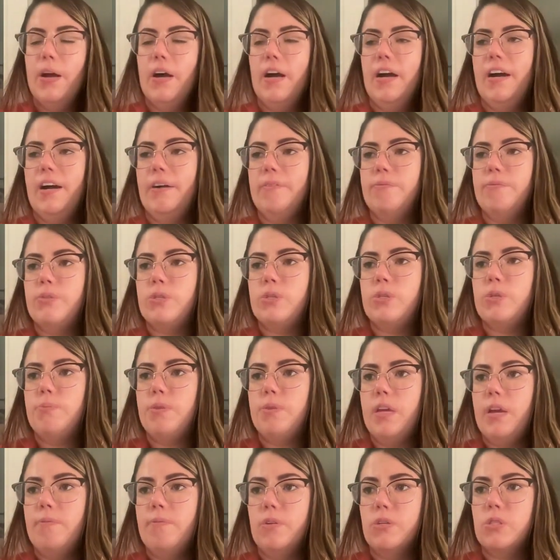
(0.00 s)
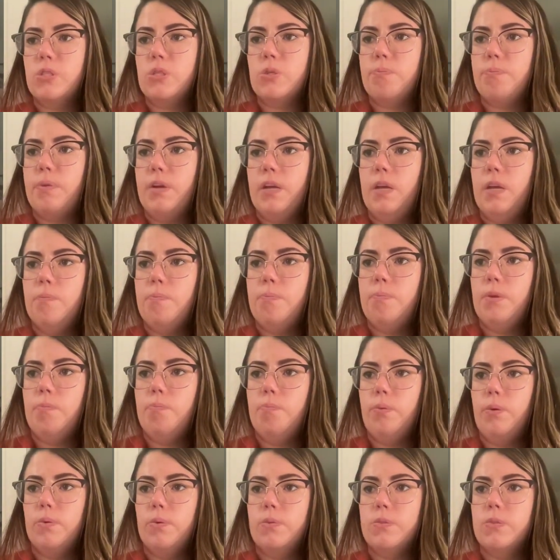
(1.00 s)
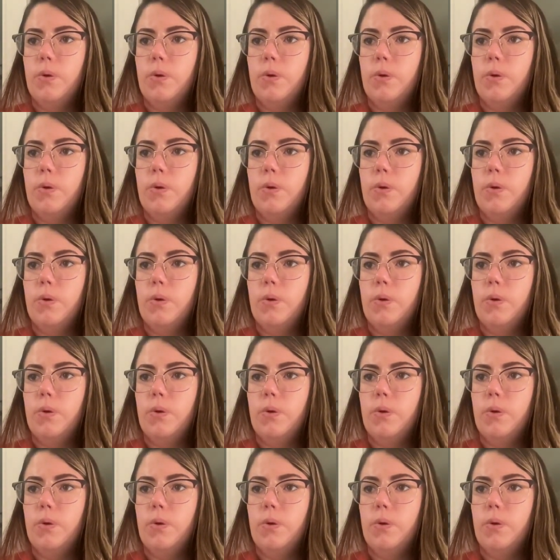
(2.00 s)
to be able to pay people.